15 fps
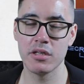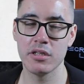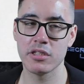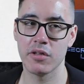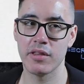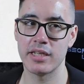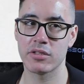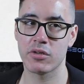So
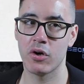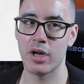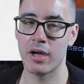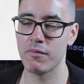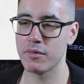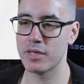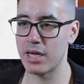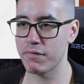that's
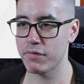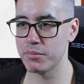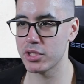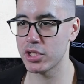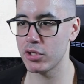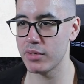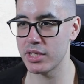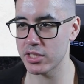gone down from
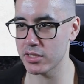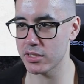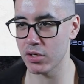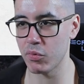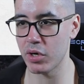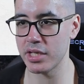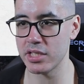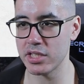2 inches to
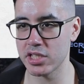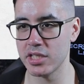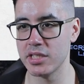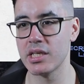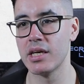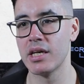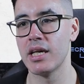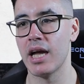1 inches.
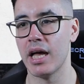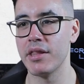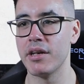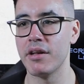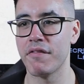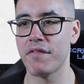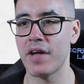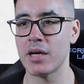And then the
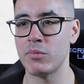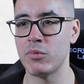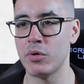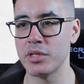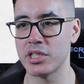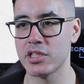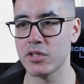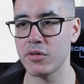Fang Maw,
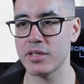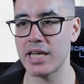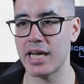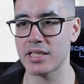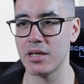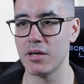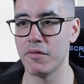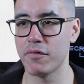which is 2
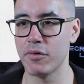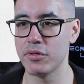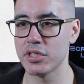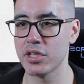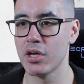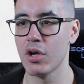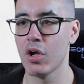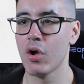attacks in on 4s,
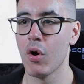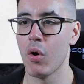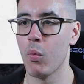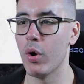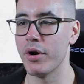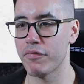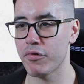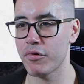
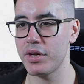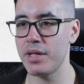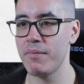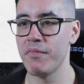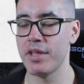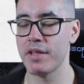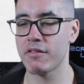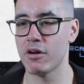1 free.
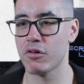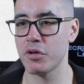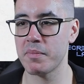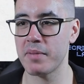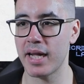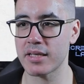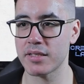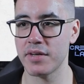It's got group
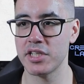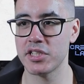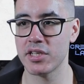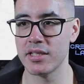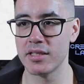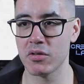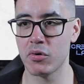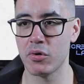activation
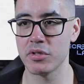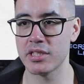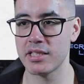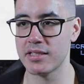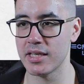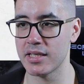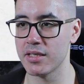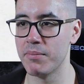and
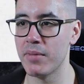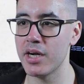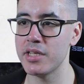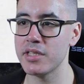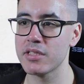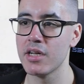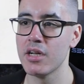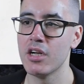caustic
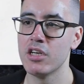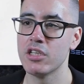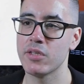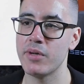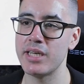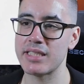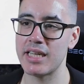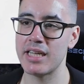demise. So
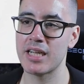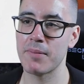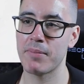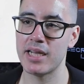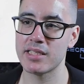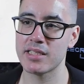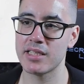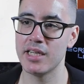when it's
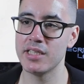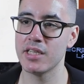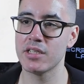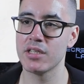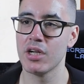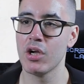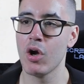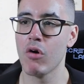incapacitated,
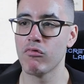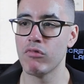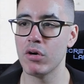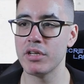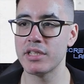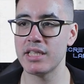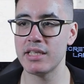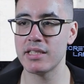roll
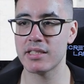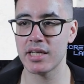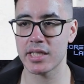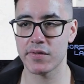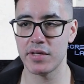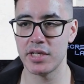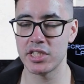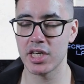a d6
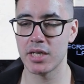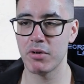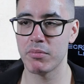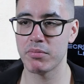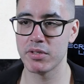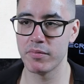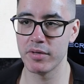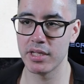for each enemy
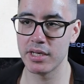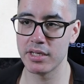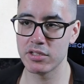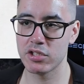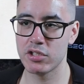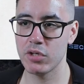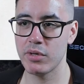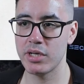operative within
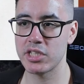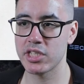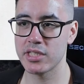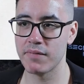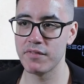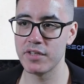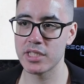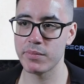2 inches
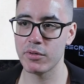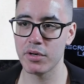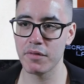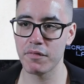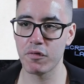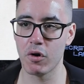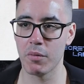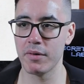and visible on a
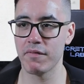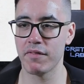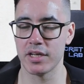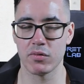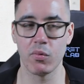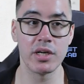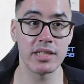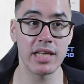4-up, inflict
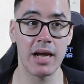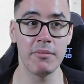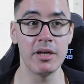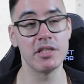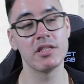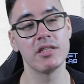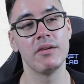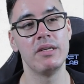1
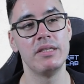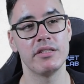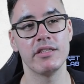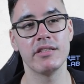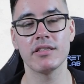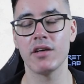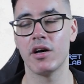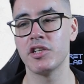damage. So
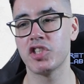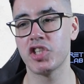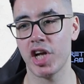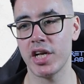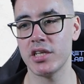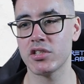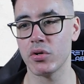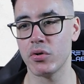this is
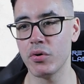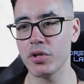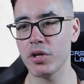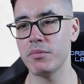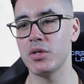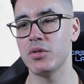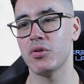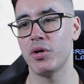unchanged. All your
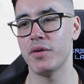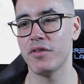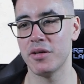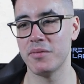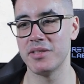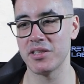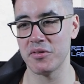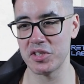mutoid
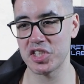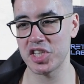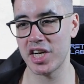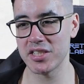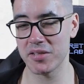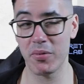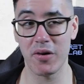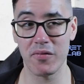vermins are
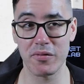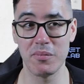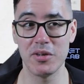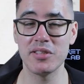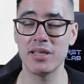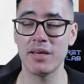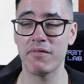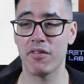unchanged apart from
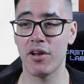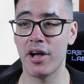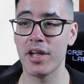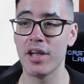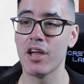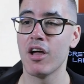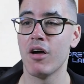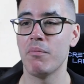losing Fly,
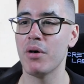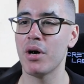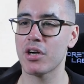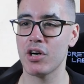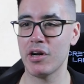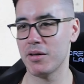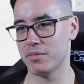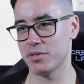but
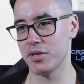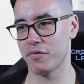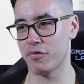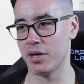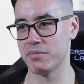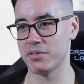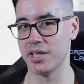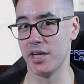going up to
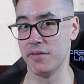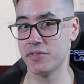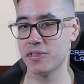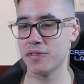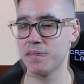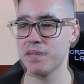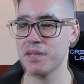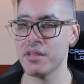3-up
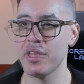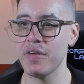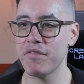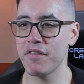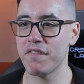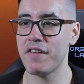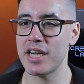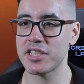saves. Then for
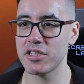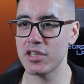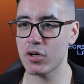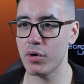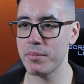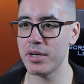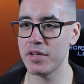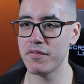faction
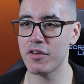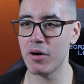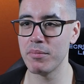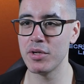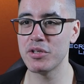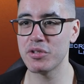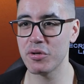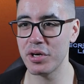equipment, you've got
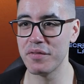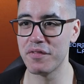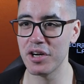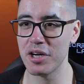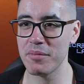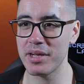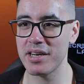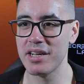Mutoid
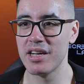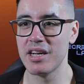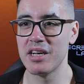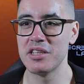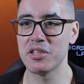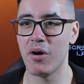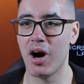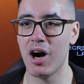Vermin.
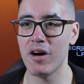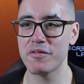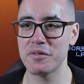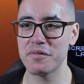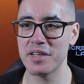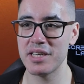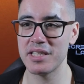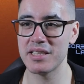So after
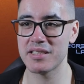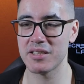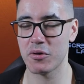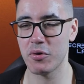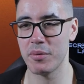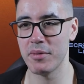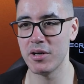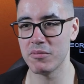revealing this
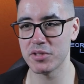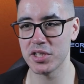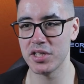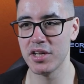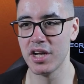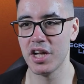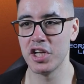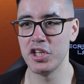equipment option,
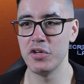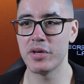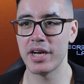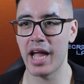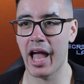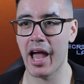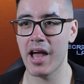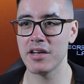you can
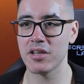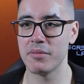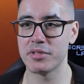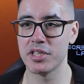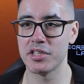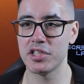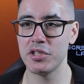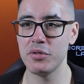add up to
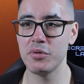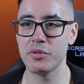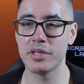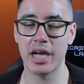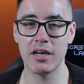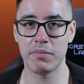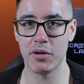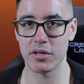2
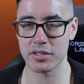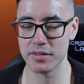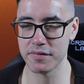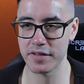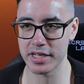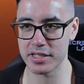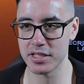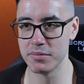Gellerpox
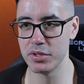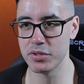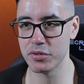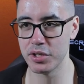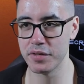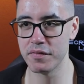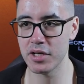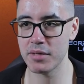Infected
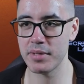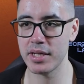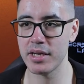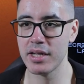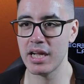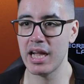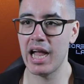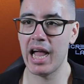Mutoid Vermin,
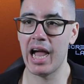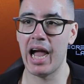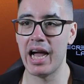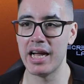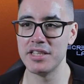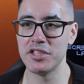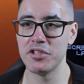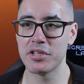
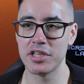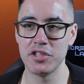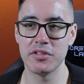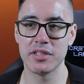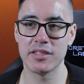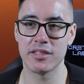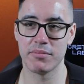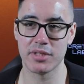and you can use
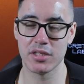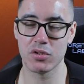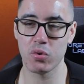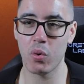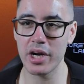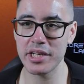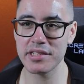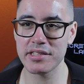this up to
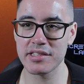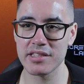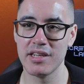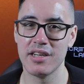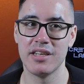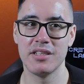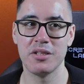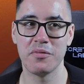twice.
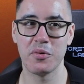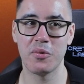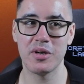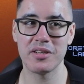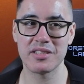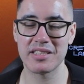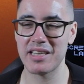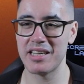So if you
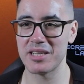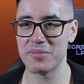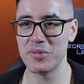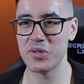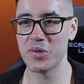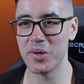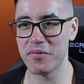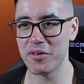want to select
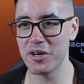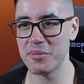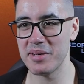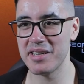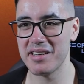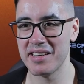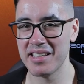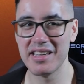Mutoid
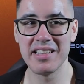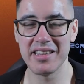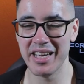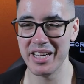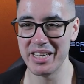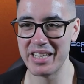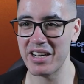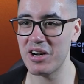Vermin, there
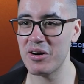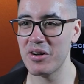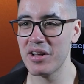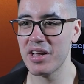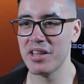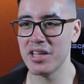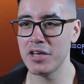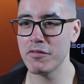you go.
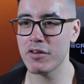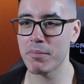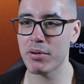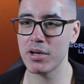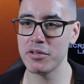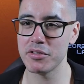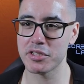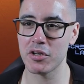Then you've got
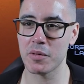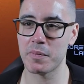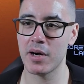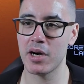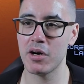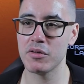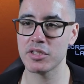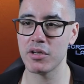Pollute
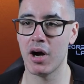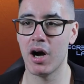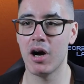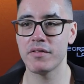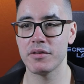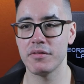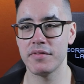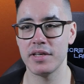Stockpile. So
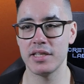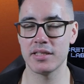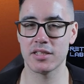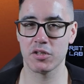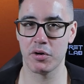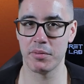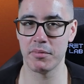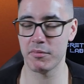after revealing this
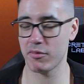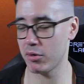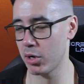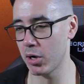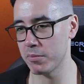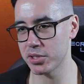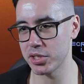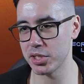equipment
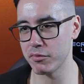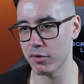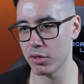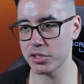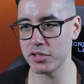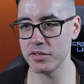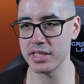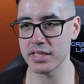option, you roll
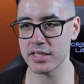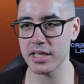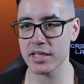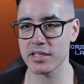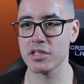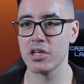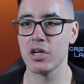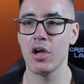
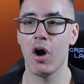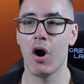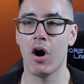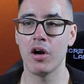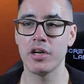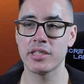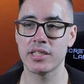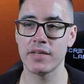2d6.
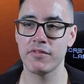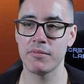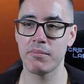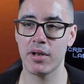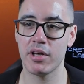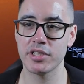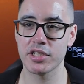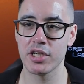On a
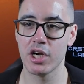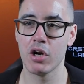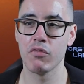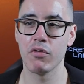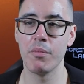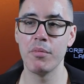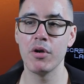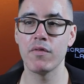7+,
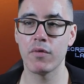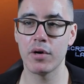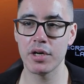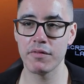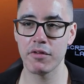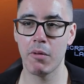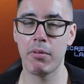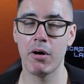remove one of
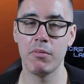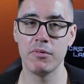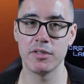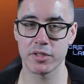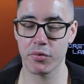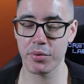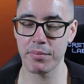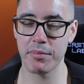your opponent's
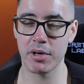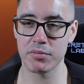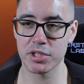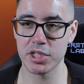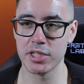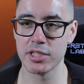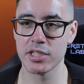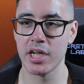equipment
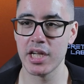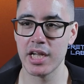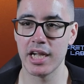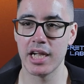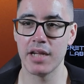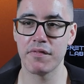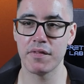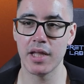options.
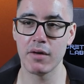If